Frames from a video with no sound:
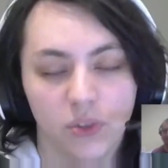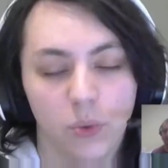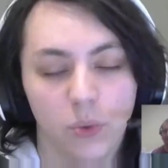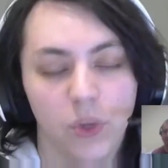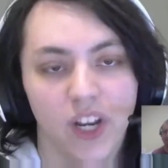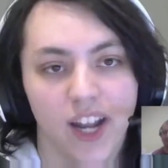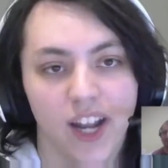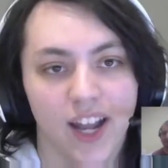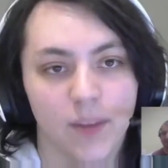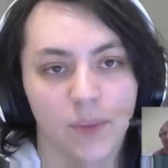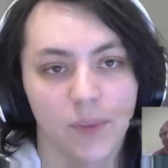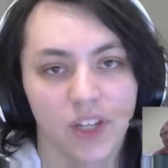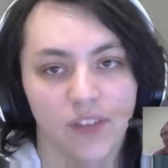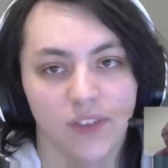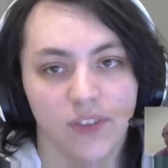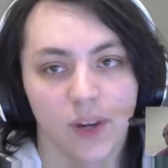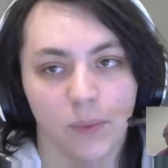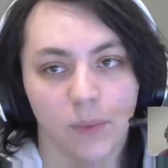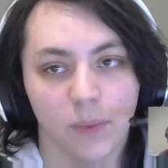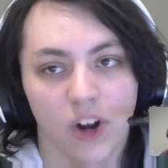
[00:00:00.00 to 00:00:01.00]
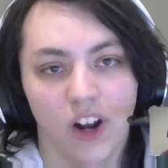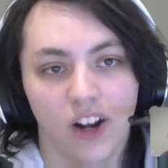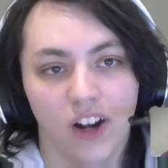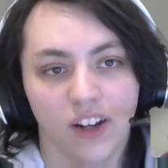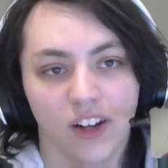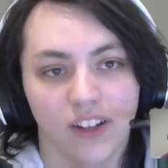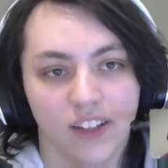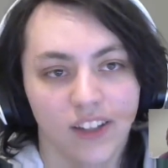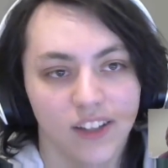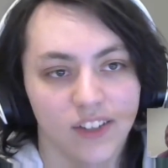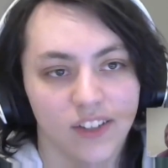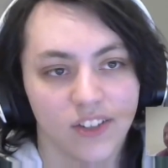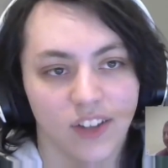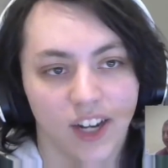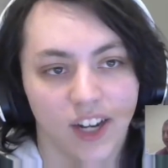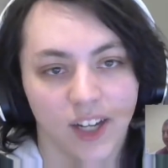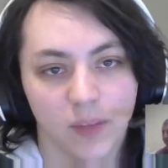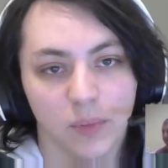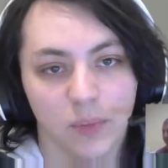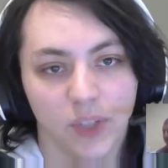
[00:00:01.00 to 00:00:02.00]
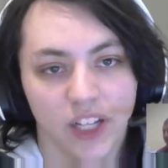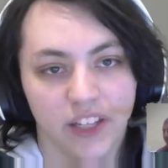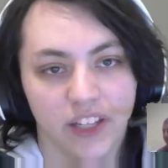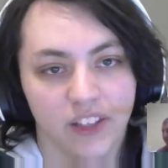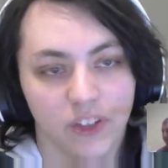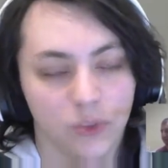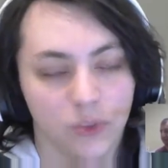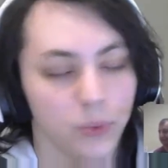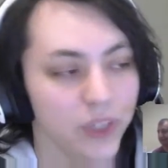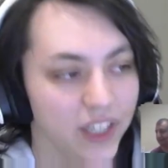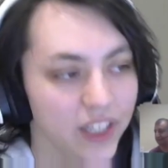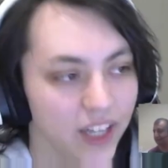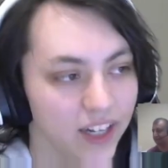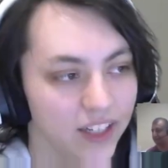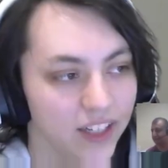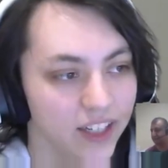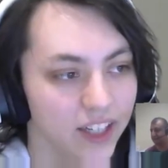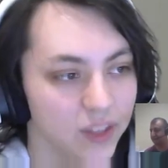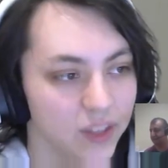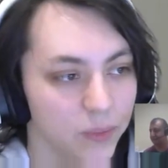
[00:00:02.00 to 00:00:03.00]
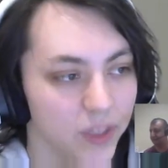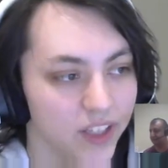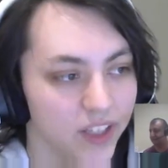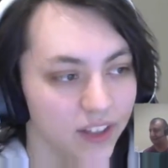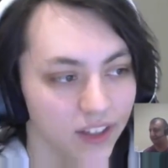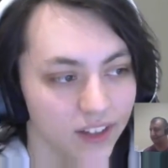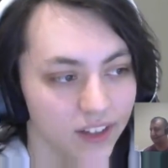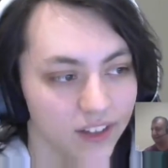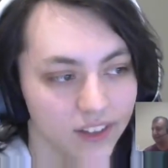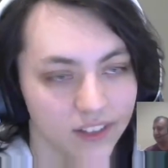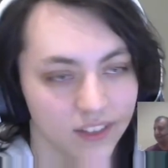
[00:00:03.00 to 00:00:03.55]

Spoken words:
tweet at me if I'm wrong, so that I can play this weekend and get to Mythic.